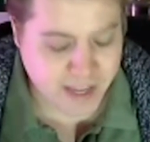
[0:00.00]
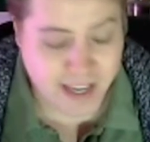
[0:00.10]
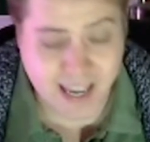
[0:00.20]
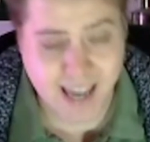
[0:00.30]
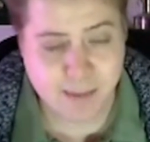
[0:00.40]
he
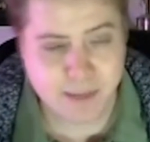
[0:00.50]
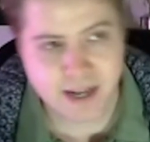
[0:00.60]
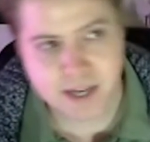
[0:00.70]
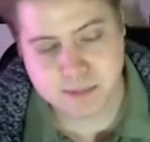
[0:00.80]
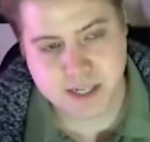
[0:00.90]
can't
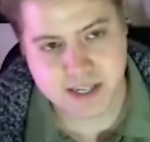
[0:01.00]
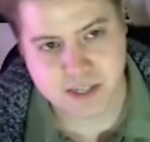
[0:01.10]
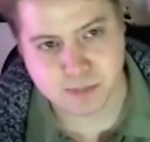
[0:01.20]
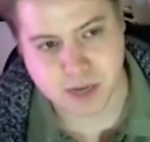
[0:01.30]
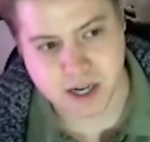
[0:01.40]
man up to
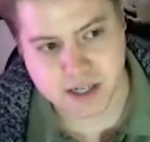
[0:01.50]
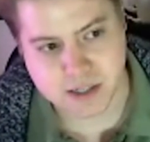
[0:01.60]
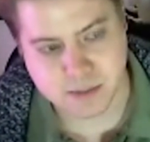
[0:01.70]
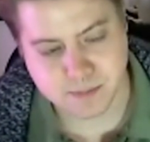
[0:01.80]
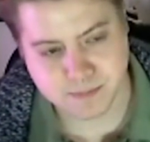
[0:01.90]
his
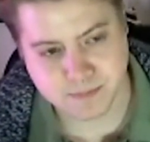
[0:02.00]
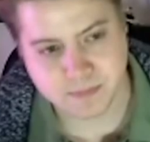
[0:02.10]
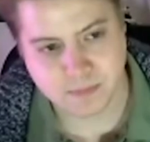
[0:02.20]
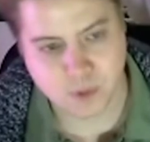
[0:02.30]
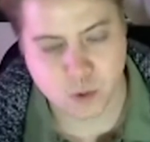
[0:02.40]
boss,
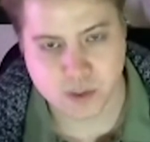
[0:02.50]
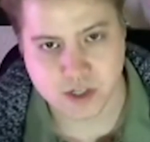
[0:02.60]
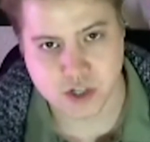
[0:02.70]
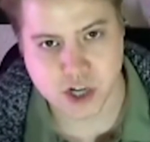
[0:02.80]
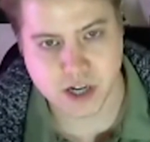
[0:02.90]
who's a
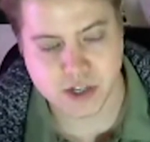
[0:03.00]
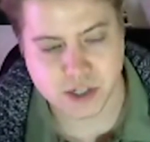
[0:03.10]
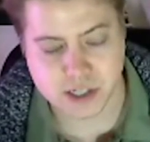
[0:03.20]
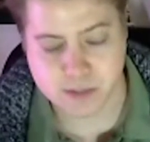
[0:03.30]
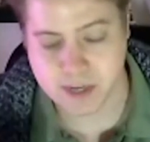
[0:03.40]
judge,
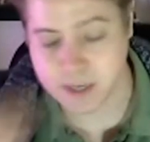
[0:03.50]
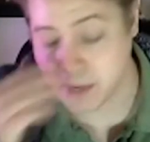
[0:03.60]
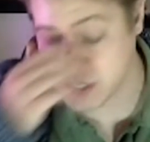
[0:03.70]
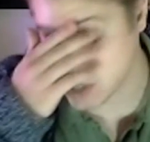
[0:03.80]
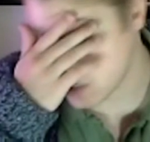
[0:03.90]
and he's played
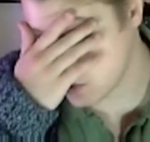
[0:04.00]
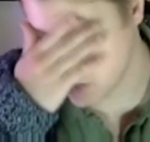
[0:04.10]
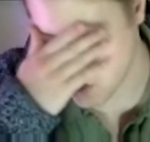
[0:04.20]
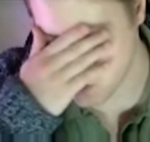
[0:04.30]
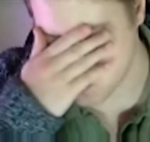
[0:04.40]
by Charles